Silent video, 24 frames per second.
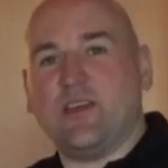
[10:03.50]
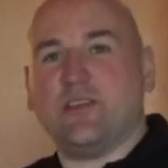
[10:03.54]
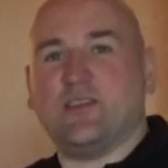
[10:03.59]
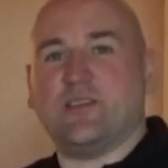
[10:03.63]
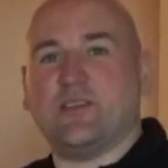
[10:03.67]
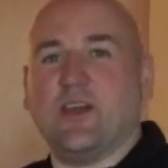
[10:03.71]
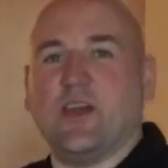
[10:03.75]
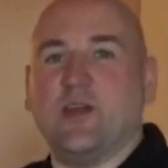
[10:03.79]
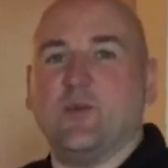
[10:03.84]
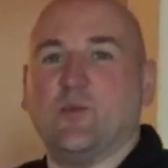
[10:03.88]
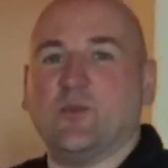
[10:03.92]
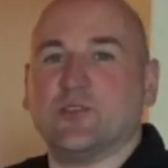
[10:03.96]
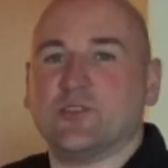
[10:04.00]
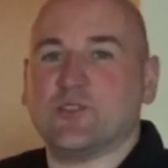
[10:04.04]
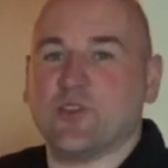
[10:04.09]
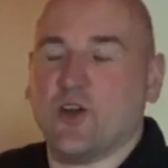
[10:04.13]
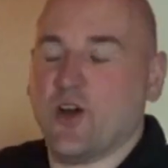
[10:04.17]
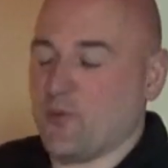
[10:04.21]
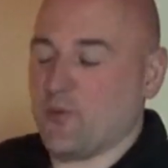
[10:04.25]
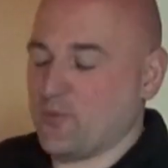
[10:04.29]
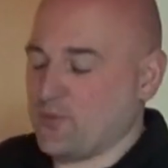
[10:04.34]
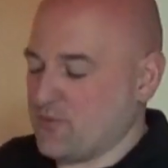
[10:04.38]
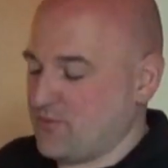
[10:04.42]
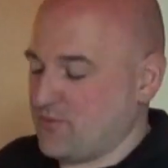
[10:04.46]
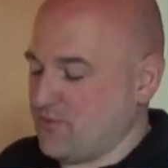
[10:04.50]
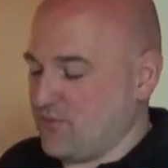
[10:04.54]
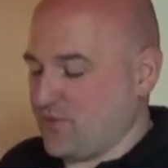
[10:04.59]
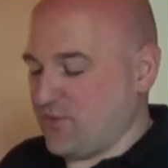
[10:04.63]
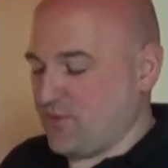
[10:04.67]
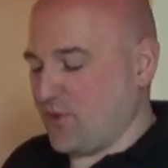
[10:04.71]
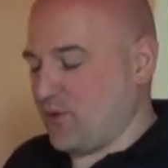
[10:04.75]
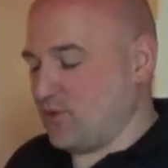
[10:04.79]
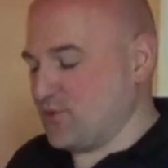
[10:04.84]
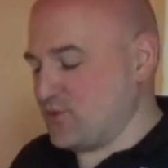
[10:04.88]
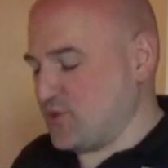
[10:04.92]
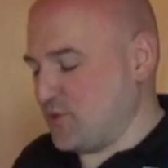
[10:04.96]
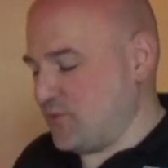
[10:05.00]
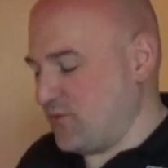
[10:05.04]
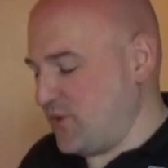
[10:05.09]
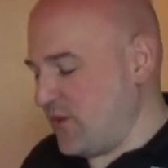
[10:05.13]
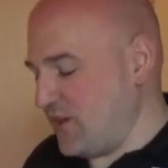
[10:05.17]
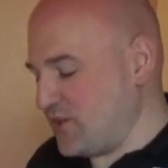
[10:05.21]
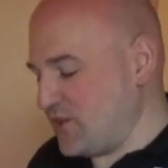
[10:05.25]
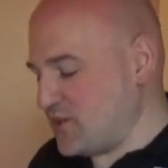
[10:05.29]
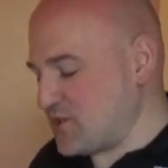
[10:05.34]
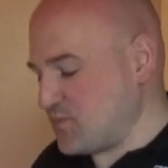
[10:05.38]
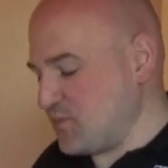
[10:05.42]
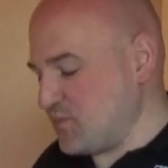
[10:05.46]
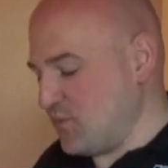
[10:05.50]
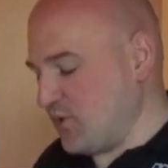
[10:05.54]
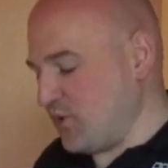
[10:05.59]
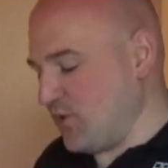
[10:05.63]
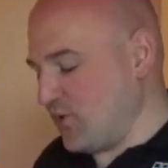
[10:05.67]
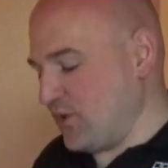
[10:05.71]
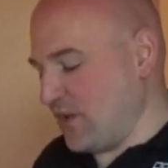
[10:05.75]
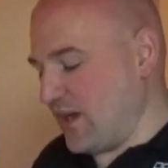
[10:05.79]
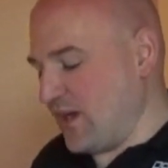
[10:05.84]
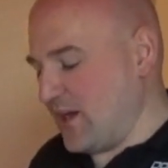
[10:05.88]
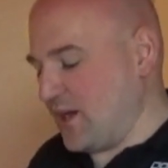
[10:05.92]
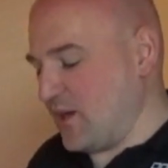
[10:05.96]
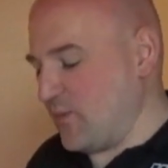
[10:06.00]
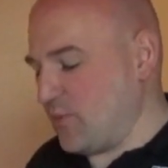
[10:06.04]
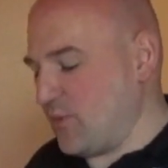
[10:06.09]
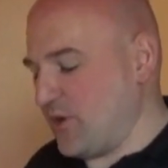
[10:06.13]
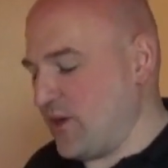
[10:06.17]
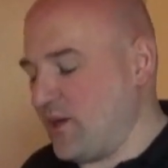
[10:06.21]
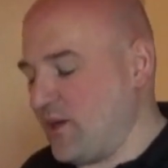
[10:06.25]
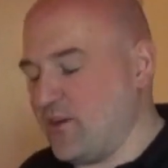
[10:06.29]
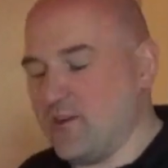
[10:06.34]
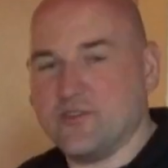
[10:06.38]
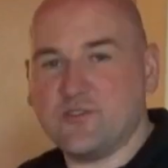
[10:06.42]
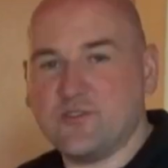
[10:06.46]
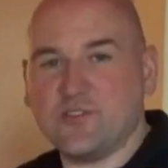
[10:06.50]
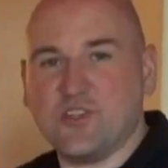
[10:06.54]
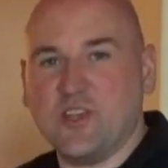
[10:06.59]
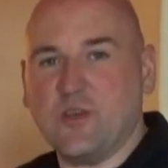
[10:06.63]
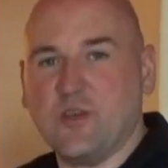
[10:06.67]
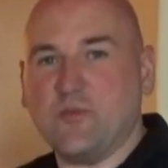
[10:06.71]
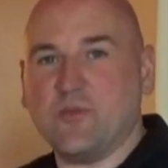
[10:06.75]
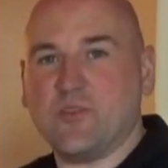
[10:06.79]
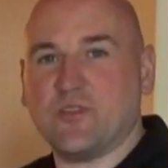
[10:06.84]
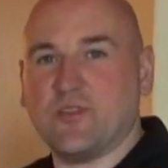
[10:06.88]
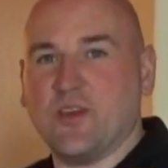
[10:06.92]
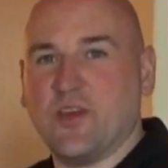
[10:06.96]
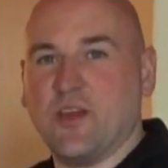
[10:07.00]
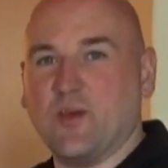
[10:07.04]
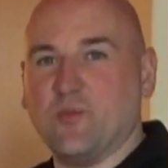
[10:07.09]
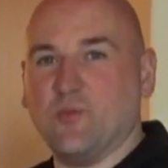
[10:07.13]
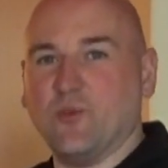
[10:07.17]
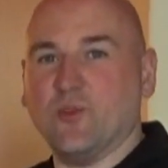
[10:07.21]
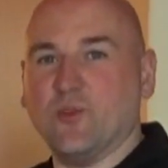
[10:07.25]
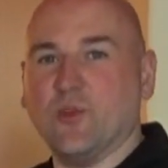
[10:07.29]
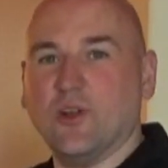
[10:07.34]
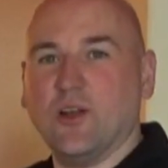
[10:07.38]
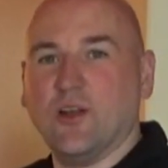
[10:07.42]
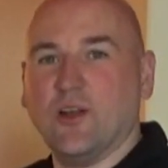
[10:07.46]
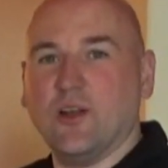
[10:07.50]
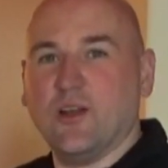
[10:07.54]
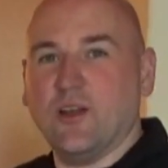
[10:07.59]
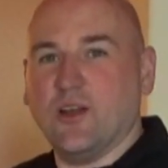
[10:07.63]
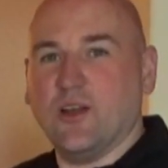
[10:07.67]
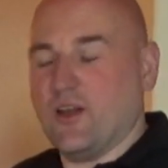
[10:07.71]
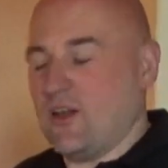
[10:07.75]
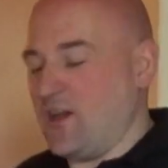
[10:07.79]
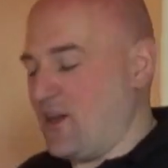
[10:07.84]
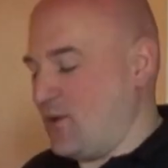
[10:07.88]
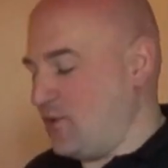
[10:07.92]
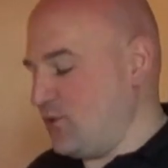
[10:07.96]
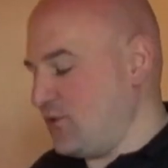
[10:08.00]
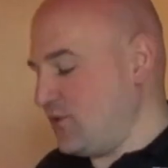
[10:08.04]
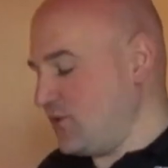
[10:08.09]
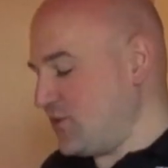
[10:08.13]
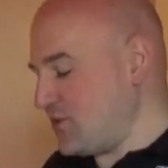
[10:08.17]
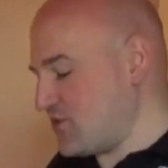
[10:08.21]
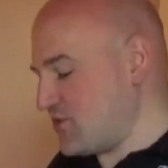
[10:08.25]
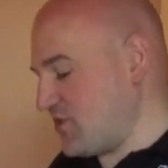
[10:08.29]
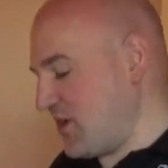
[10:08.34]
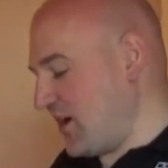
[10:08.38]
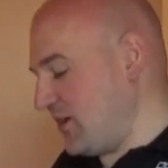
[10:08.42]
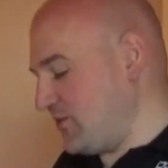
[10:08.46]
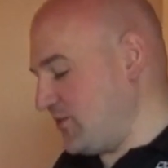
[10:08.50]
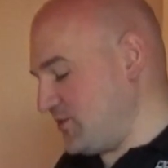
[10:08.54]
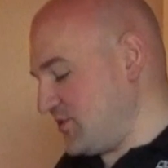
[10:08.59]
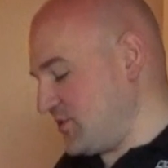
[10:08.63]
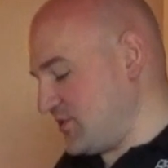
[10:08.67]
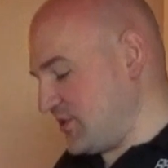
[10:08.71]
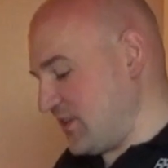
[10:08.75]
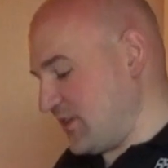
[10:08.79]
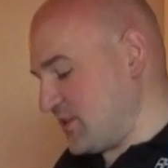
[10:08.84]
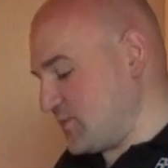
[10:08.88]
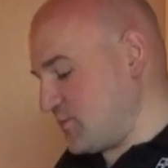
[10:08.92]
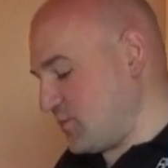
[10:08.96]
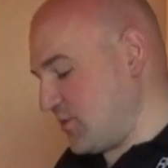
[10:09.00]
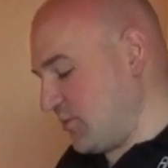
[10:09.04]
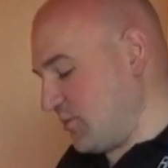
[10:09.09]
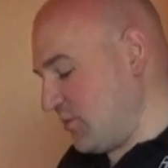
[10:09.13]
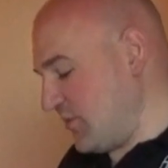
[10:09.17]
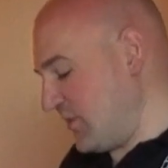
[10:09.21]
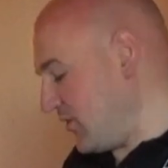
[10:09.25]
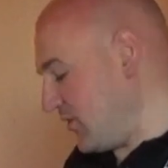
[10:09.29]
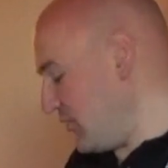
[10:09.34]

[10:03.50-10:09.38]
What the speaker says: thermal top, folds up really small, and a pair of cheap thermal under trousers, and that's probably